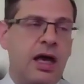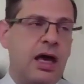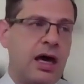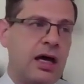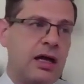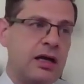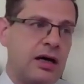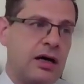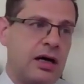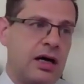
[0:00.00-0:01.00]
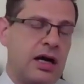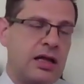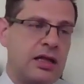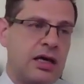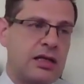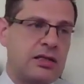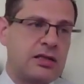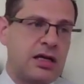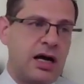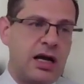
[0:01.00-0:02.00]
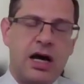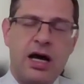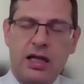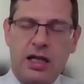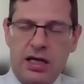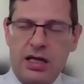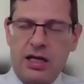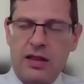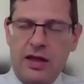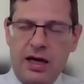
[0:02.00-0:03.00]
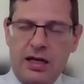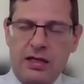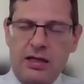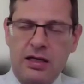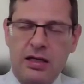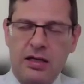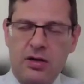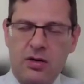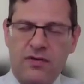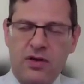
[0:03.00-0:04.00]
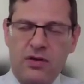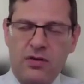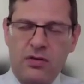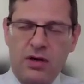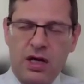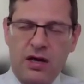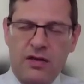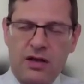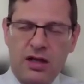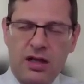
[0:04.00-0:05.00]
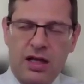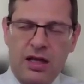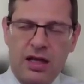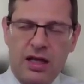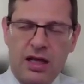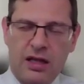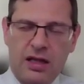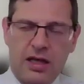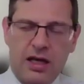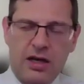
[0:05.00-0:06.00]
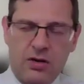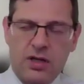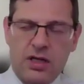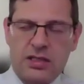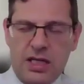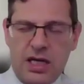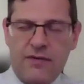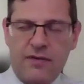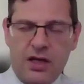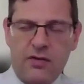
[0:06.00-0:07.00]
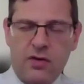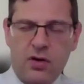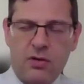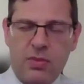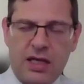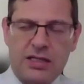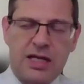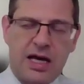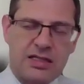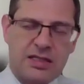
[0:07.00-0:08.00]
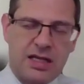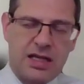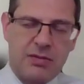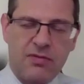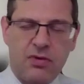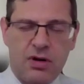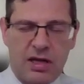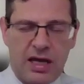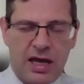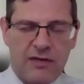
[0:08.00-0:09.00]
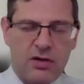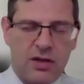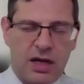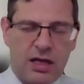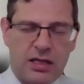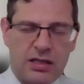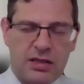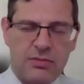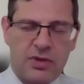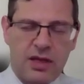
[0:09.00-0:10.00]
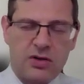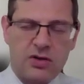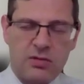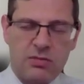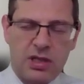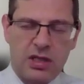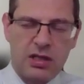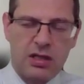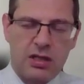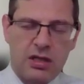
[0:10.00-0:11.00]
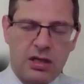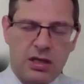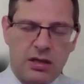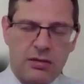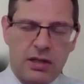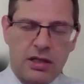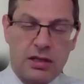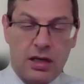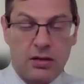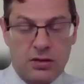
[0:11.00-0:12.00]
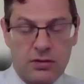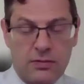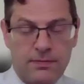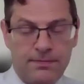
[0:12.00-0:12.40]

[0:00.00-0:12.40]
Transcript: And I think it's kind of highlighted that, if you, again, the Ed code does say if like you're in paid status the day before and day after that, it is something that you should be entitled to.